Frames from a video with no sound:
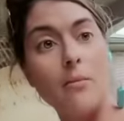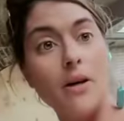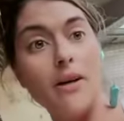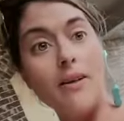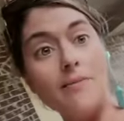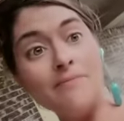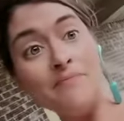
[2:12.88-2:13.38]

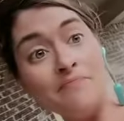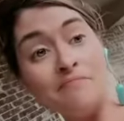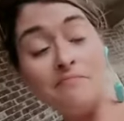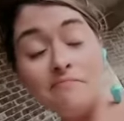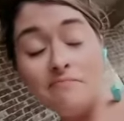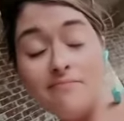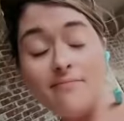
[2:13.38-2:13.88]
But
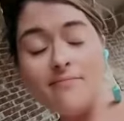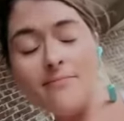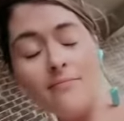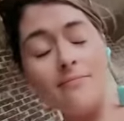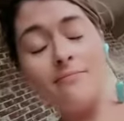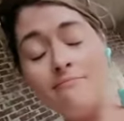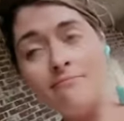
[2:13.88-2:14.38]

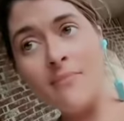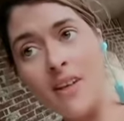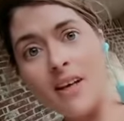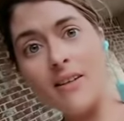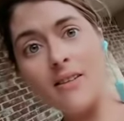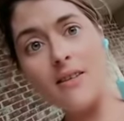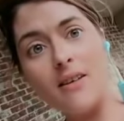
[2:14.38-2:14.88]

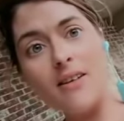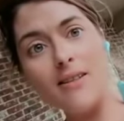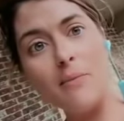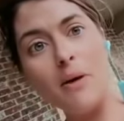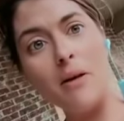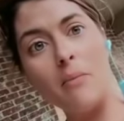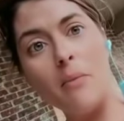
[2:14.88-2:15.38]
it's
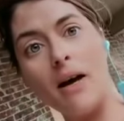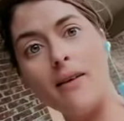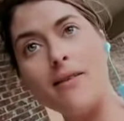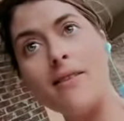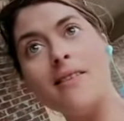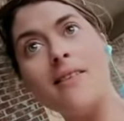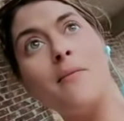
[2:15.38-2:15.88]
it's a big
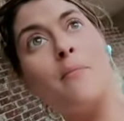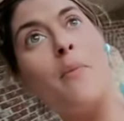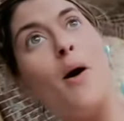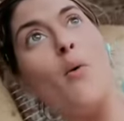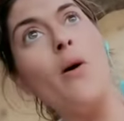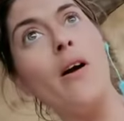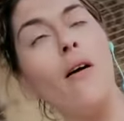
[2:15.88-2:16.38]
mess,
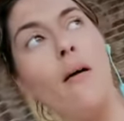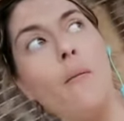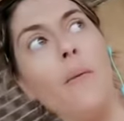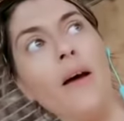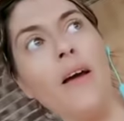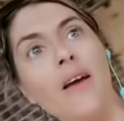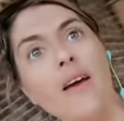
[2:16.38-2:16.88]
but we
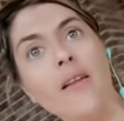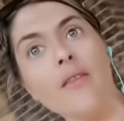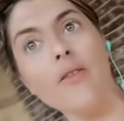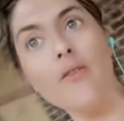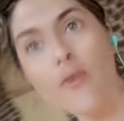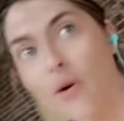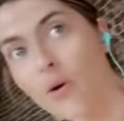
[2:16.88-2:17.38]
are making it
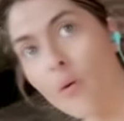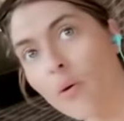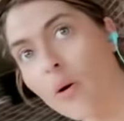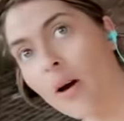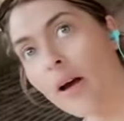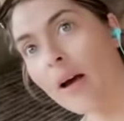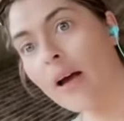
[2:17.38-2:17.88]
through.
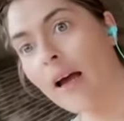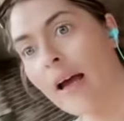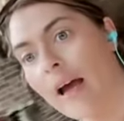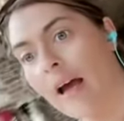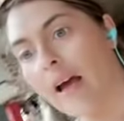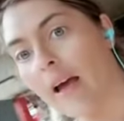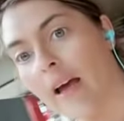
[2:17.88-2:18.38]

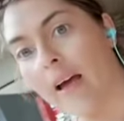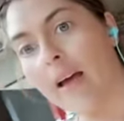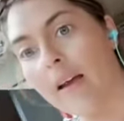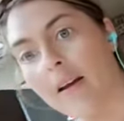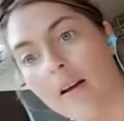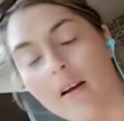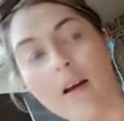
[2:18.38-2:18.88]

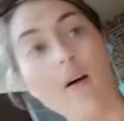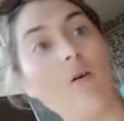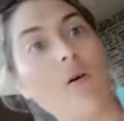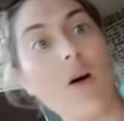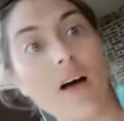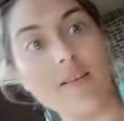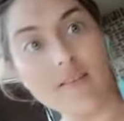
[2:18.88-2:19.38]
And
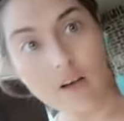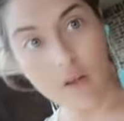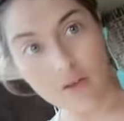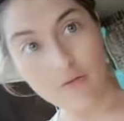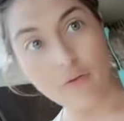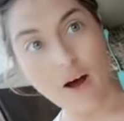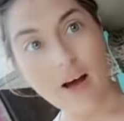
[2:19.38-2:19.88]
oh, I
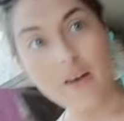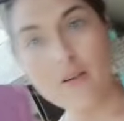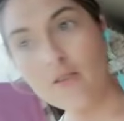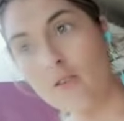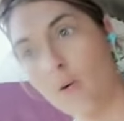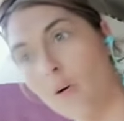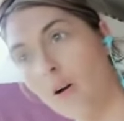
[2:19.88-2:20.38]
saw the
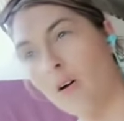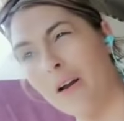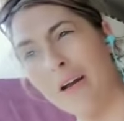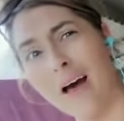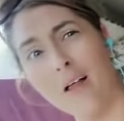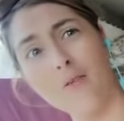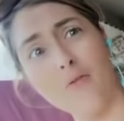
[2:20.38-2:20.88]
fires going
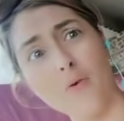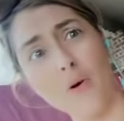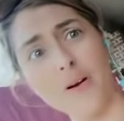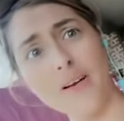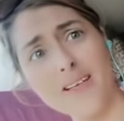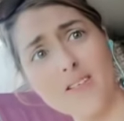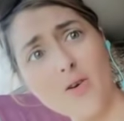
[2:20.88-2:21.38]
on in
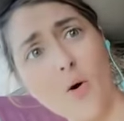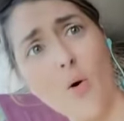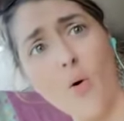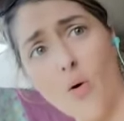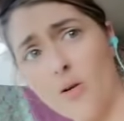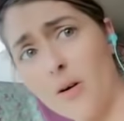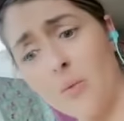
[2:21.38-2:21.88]
California. It's
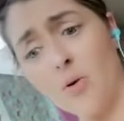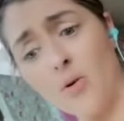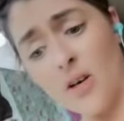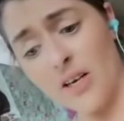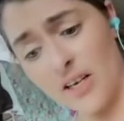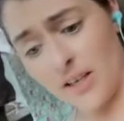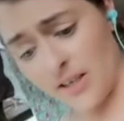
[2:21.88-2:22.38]
horrible.